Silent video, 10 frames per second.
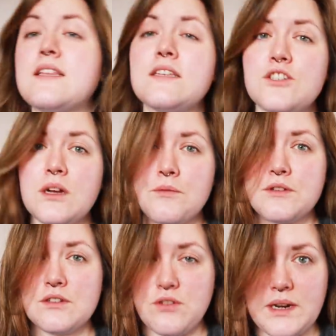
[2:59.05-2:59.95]
This jumper
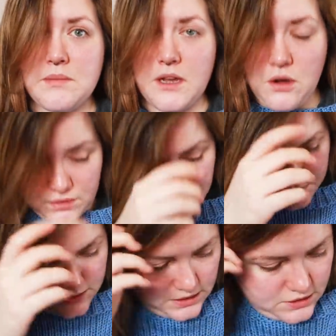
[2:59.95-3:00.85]
is incredibly old. It's
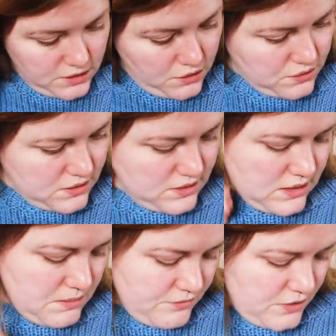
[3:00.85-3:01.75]
potentially older than
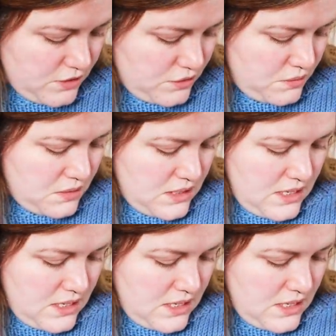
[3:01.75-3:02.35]
some of you.